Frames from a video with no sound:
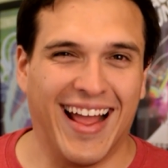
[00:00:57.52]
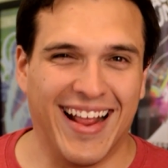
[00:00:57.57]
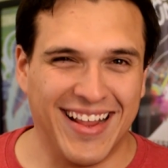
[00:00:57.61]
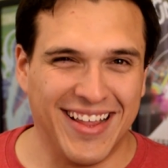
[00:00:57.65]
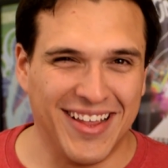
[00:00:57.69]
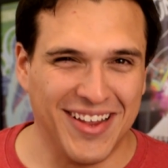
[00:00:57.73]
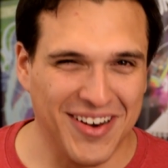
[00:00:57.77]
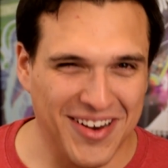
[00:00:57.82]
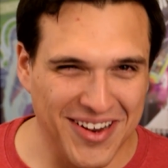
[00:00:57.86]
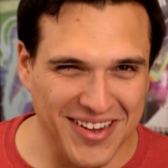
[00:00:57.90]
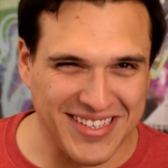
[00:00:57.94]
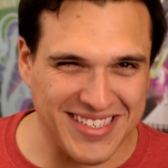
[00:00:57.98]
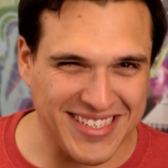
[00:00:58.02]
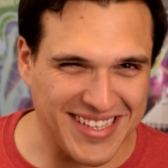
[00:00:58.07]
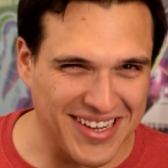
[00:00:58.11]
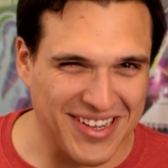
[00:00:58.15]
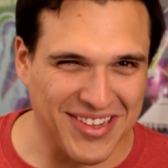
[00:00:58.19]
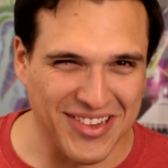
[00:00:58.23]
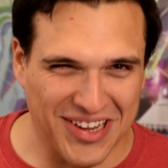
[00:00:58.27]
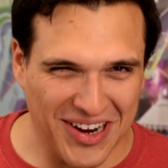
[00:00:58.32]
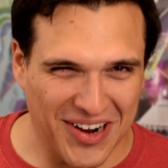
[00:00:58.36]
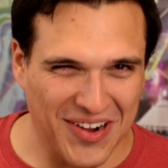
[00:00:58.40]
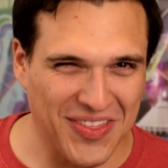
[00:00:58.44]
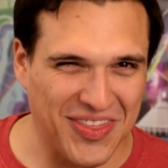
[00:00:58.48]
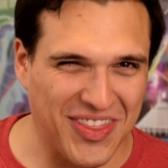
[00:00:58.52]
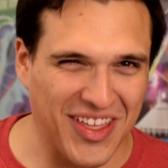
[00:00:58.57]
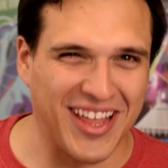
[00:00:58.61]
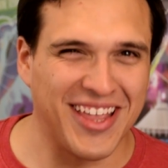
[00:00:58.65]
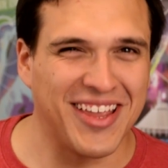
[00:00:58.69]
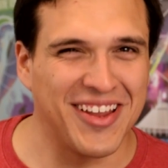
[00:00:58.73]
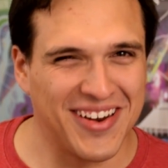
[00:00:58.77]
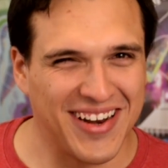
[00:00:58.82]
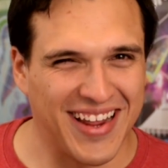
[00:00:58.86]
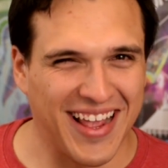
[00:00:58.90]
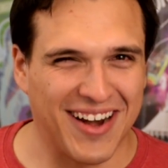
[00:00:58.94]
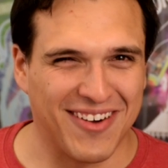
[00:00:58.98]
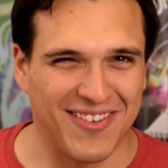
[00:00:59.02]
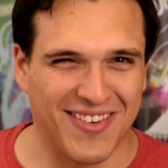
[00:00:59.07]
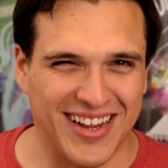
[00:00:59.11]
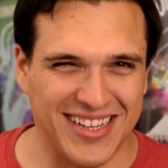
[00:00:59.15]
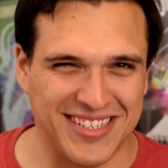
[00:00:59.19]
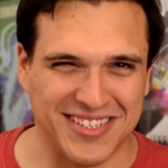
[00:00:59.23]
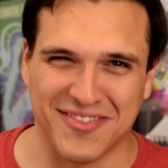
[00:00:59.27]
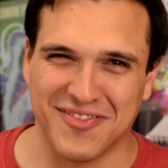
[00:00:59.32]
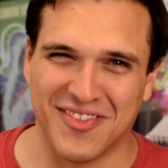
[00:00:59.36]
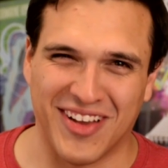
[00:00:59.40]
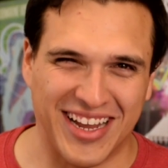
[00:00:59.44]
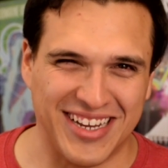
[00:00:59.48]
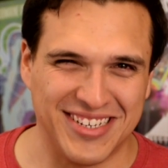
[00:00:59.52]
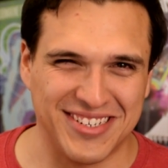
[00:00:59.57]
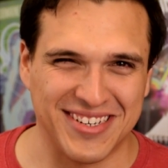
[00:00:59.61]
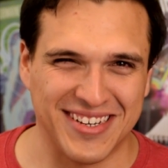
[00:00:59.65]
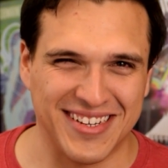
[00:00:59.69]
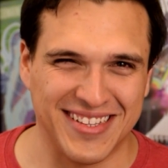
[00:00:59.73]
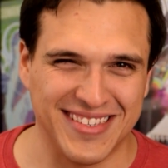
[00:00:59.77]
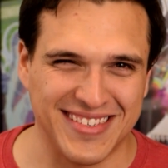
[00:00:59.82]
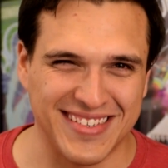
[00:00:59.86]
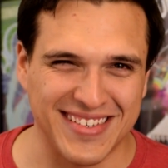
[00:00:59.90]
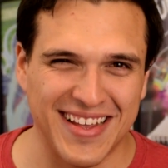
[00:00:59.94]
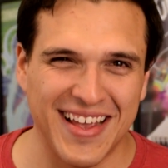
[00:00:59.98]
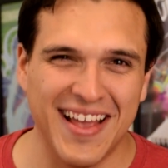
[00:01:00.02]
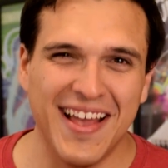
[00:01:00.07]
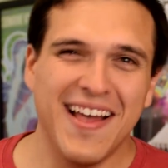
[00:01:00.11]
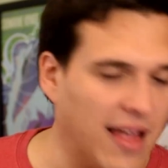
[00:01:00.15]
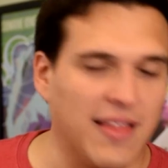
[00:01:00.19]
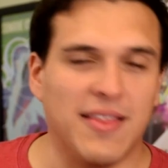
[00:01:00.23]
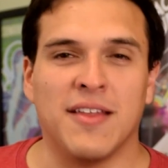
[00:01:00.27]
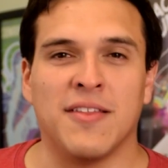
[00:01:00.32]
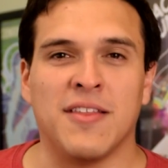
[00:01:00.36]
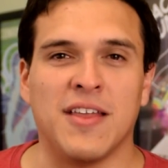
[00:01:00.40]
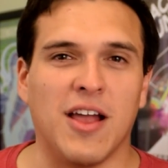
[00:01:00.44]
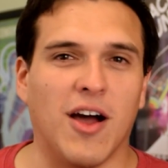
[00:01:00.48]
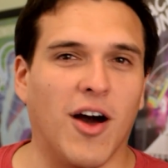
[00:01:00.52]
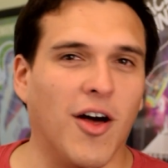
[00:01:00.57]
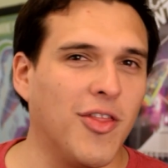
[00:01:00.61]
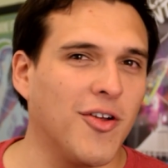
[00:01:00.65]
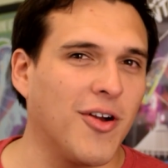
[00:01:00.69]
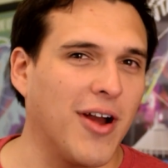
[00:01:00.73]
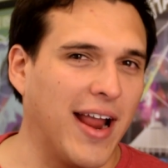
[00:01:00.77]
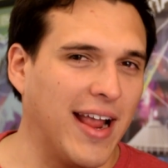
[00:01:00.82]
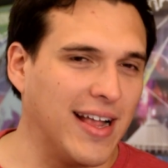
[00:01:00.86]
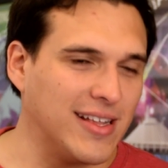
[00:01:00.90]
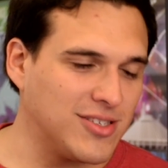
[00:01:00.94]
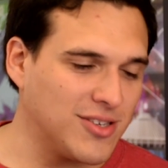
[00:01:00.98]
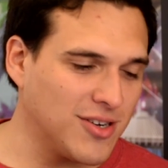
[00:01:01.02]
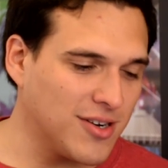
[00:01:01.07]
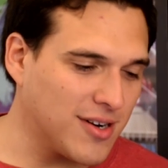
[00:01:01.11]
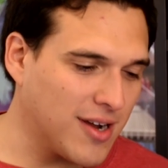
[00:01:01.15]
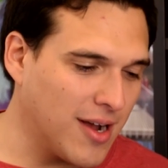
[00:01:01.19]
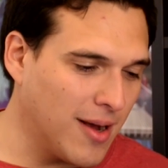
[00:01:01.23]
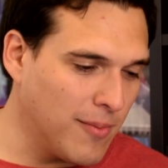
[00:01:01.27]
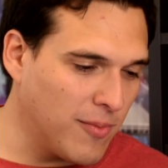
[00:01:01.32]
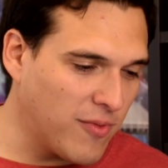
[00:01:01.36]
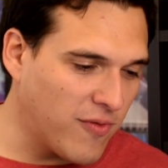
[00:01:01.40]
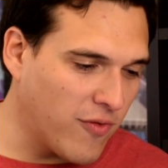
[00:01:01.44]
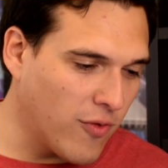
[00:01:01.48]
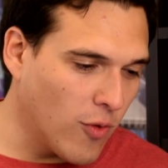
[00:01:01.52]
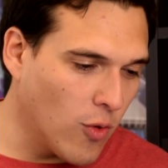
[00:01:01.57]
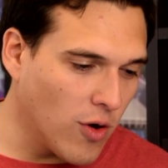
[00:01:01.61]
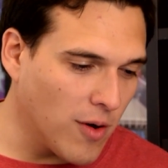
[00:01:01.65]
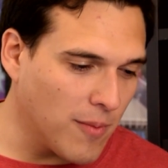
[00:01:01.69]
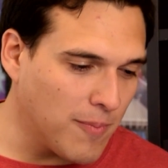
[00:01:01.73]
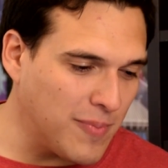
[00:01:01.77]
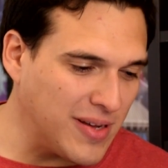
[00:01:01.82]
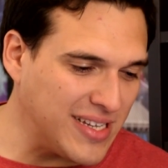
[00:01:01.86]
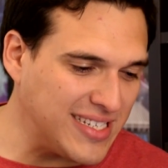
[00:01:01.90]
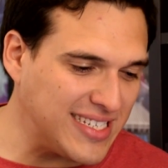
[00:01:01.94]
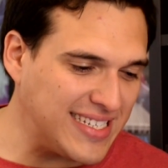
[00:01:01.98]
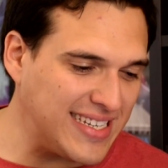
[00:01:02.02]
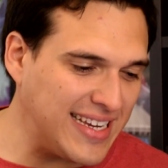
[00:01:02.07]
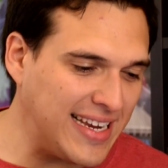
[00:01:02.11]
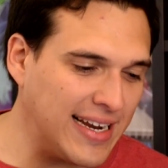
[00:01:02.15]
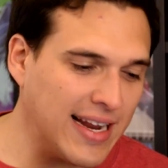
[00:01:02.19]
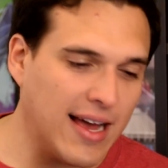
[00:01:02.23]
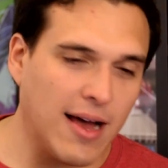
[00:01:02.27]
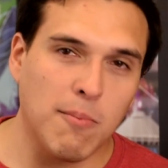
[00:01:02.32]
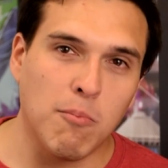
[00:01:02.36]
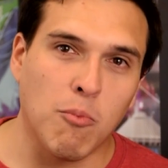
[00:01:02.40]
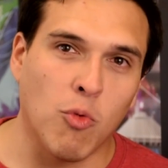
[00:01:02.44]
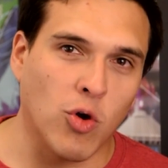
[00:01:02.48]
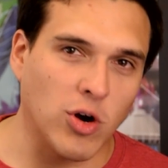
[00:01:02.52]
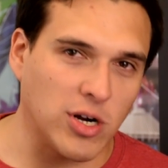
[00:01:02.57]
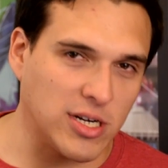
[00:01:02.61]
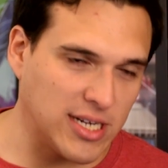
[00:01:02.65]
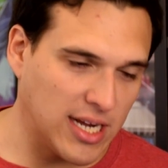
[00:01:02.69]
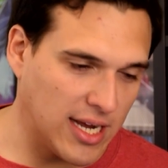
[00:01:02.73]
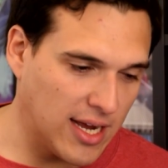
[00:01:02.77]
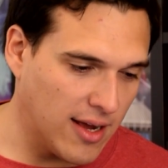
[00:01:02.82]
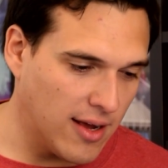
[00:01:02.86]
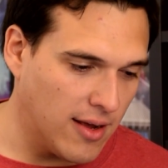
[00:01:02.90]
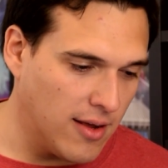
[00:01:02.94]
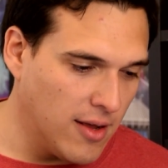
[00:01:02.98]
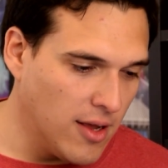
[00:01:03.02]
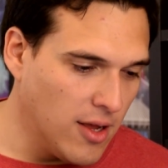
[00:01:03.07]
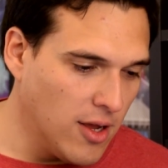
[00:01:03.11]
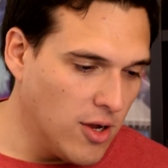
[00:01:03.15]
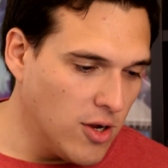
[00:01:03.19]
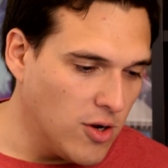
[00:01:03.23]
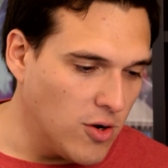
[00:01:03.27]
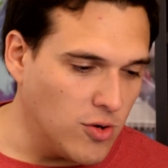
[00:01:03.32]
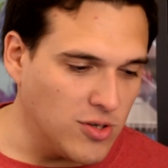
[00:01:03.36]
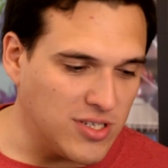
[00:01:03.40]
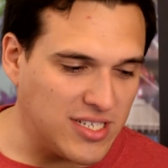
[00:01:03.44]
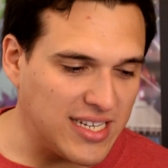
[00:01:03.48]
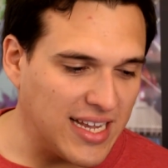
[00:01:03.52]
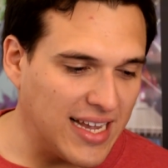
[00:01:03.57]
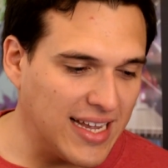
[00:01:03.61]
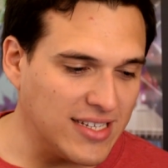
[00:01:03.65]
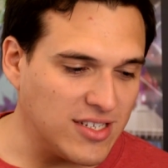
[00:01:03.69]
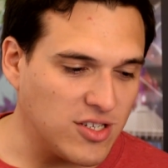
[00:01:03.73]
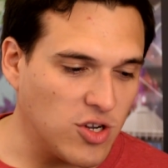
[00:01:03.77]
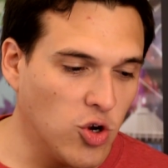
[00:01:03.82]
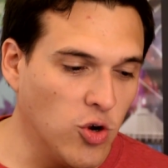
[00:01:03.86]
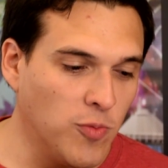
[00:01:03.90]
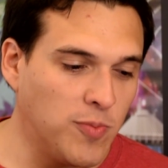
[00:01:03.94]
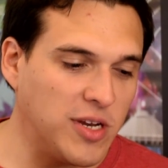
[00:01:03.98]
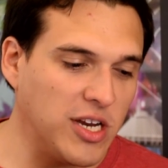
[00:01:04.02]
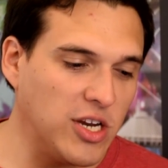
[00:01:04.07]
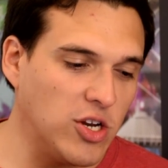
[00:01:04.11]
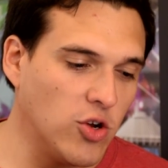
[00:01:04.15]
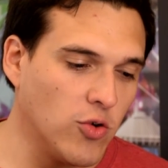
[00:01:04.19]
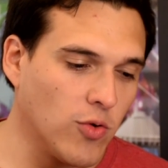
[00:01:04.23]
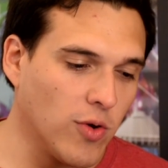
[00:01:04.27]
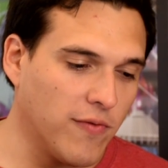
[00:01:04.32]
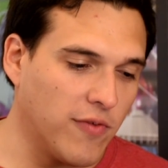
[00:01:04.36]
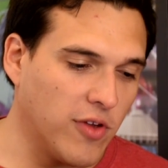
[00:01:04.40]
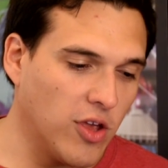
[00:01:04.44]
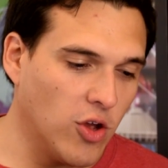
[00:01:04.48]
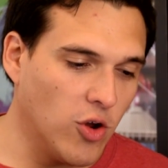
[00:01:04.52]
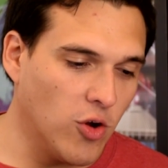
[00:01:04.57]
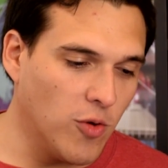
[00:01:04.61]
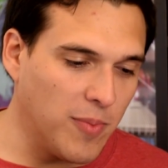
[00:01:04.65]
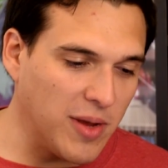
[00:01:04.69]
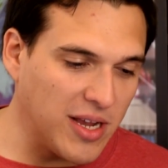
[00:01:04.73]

You still don't think you'd get reservations. And then the other answer comes for Piscina Morta, who says, Hoop-de-doo review